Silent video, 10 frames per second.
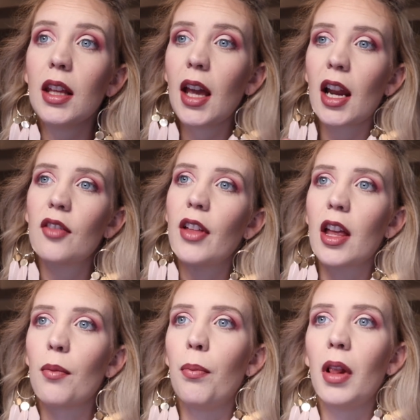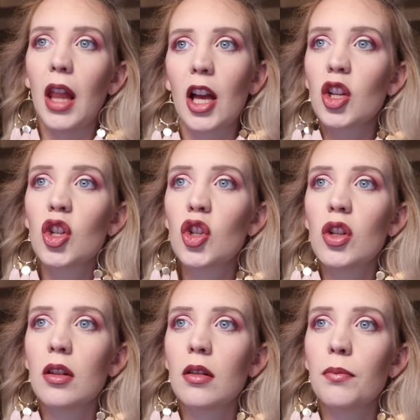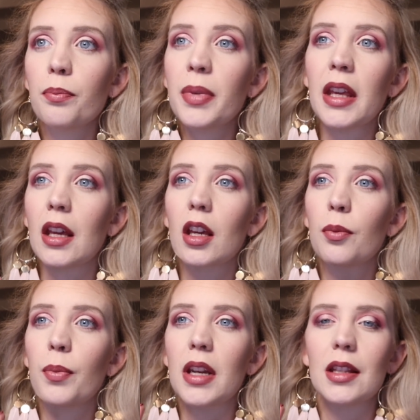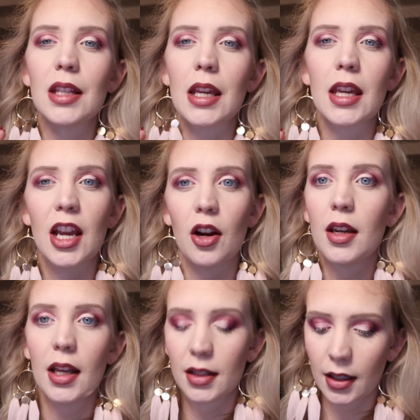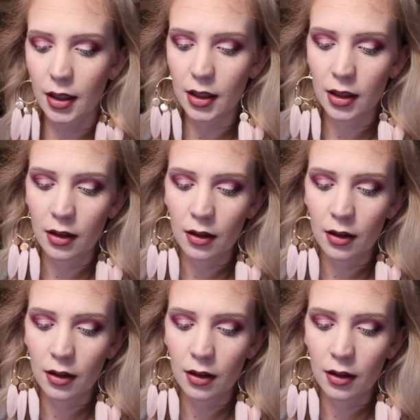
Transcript: kind of like a blush pink, but it's like iridescent.